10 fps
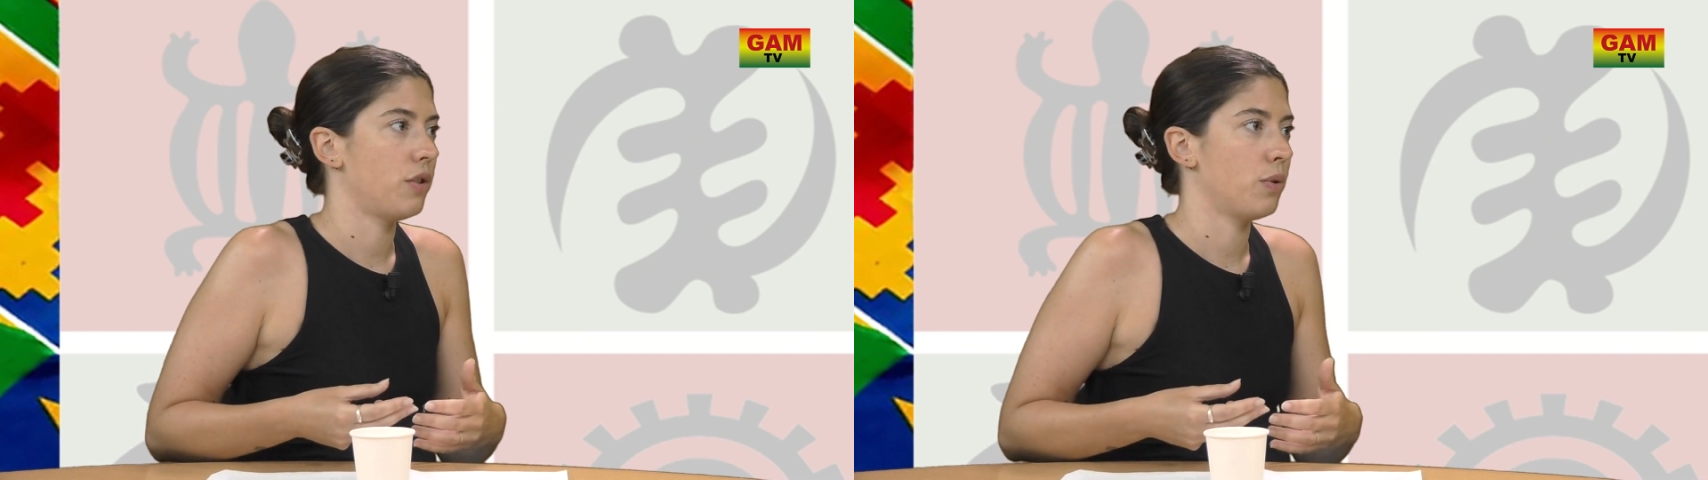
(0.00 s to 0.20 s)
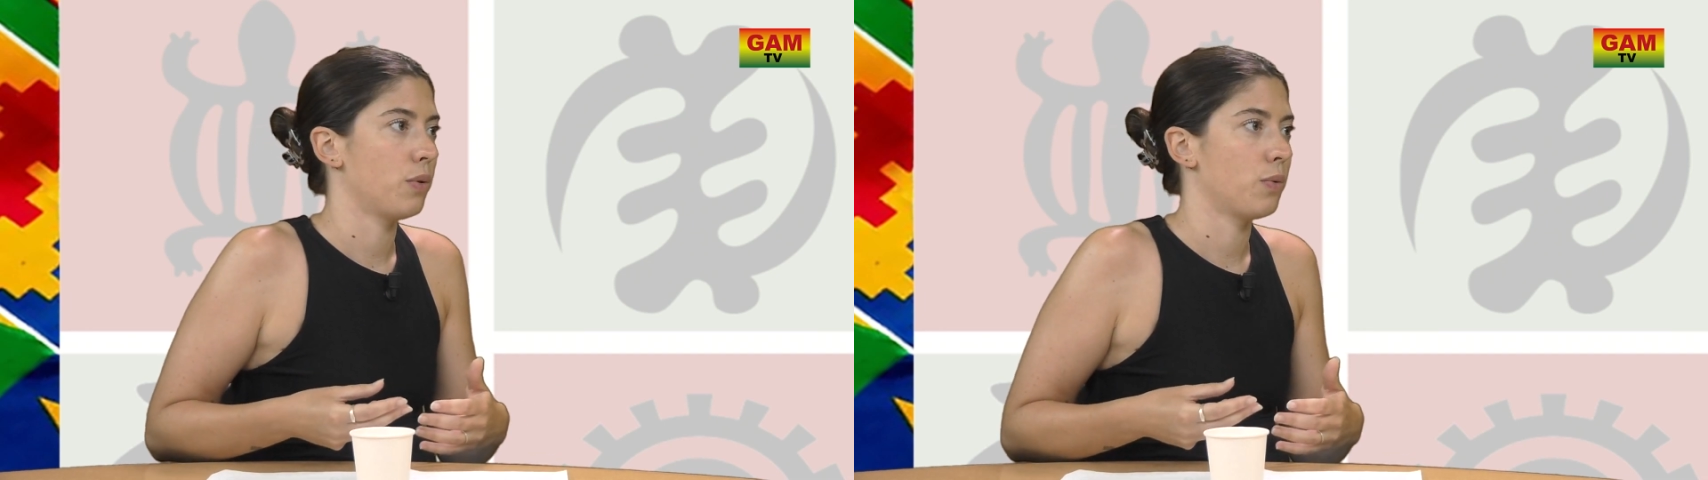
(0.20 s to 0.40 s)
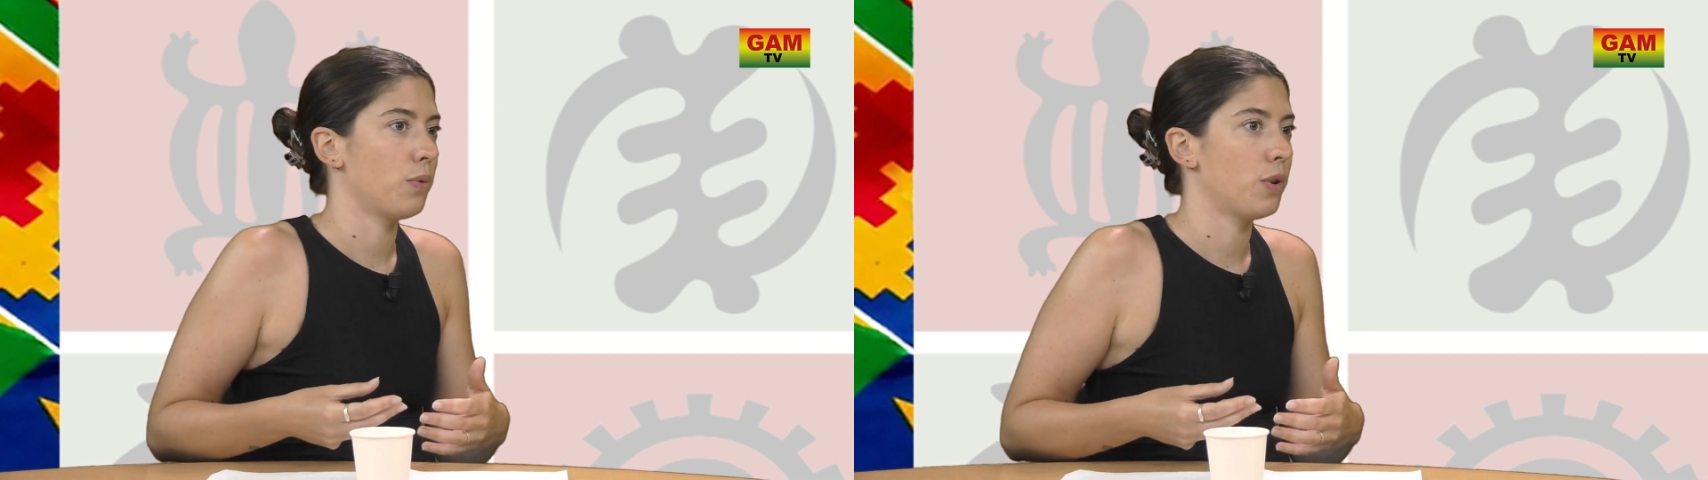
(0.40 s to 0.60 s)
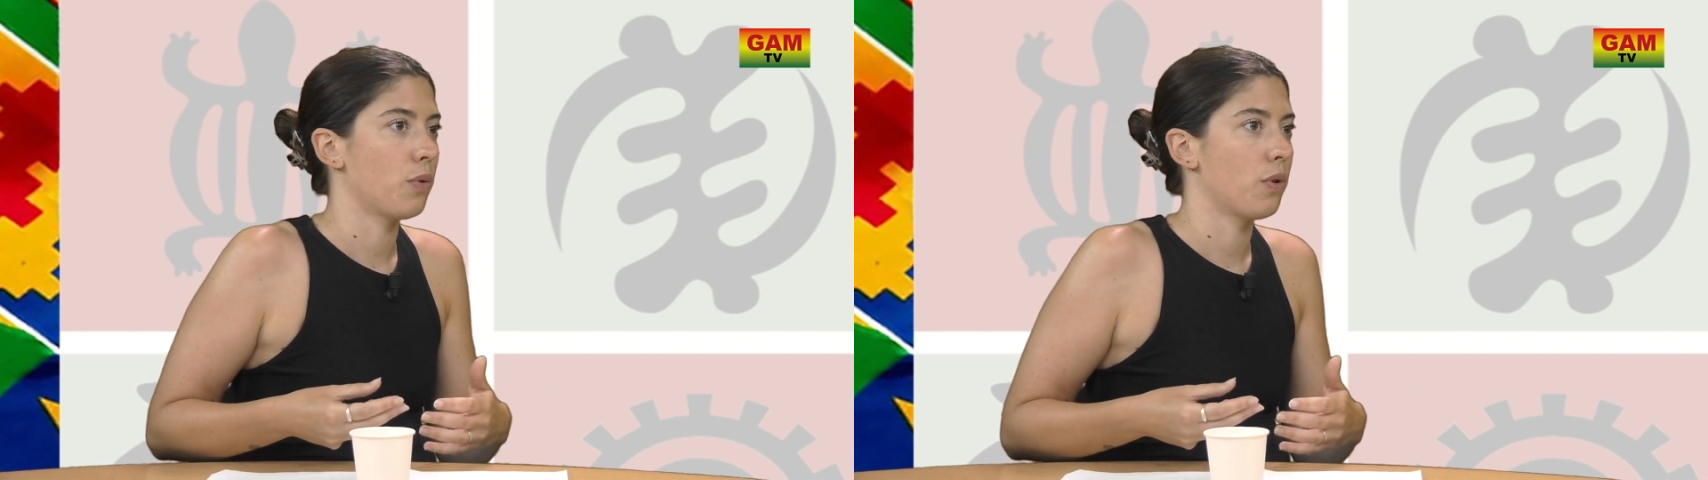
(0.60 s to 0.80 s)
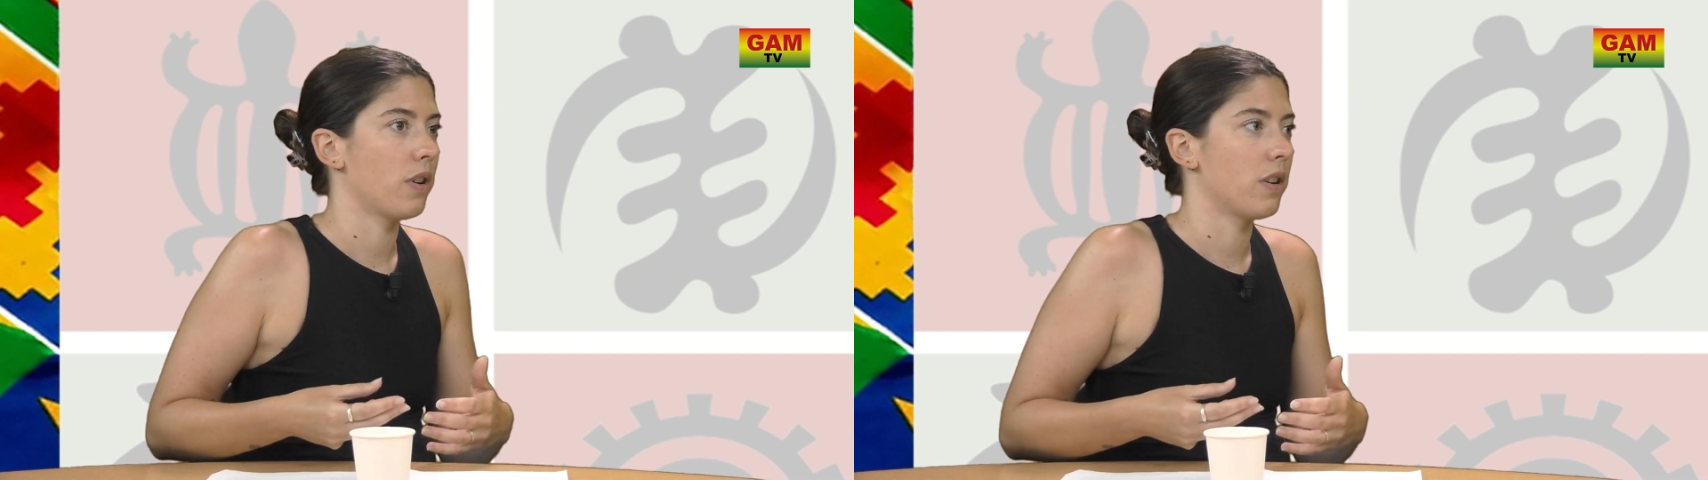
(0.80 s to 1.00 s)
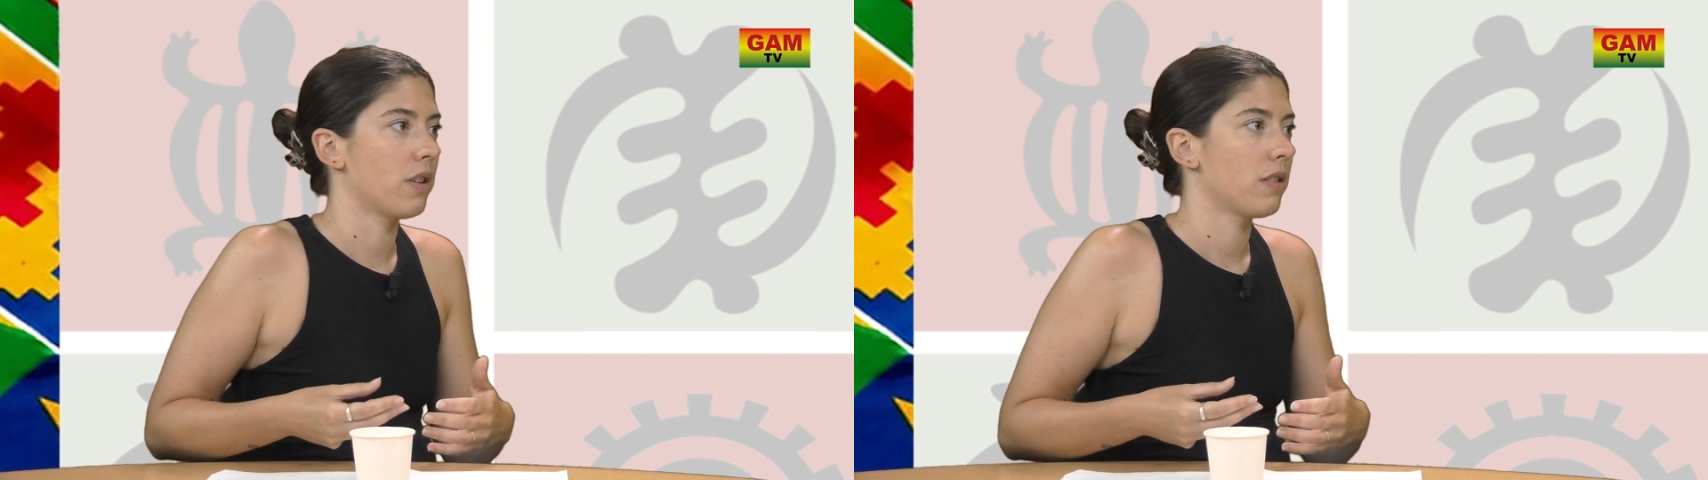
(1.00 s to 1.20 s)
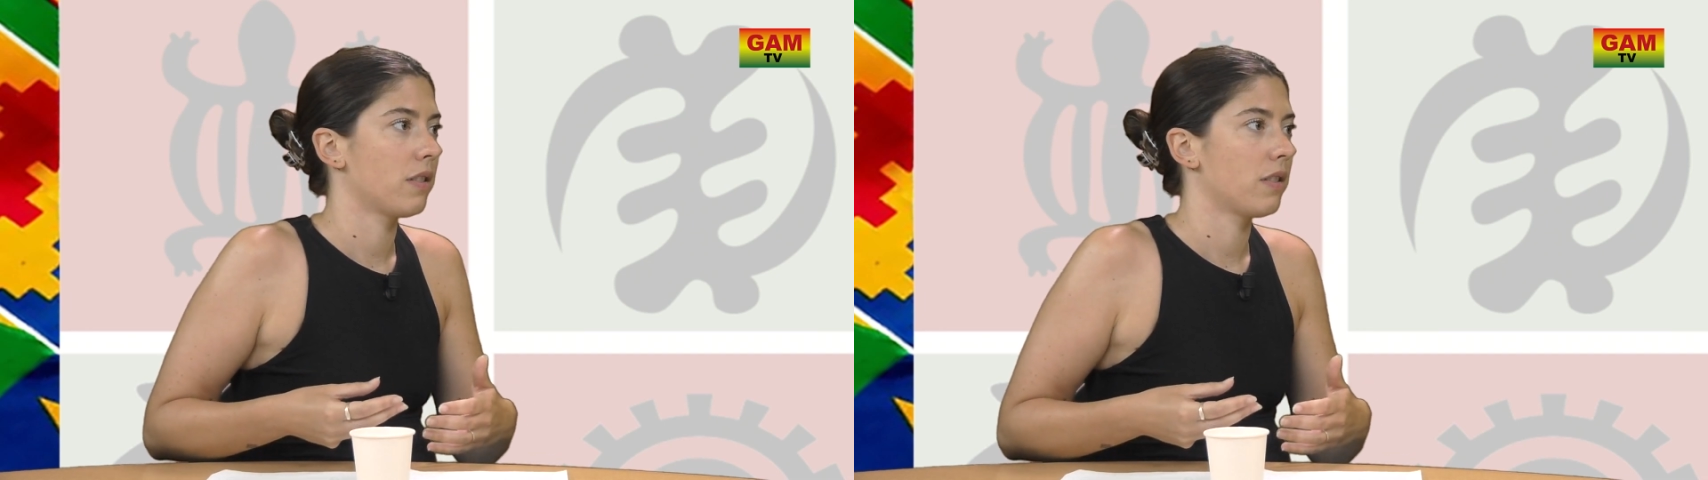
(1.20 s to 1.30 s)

do your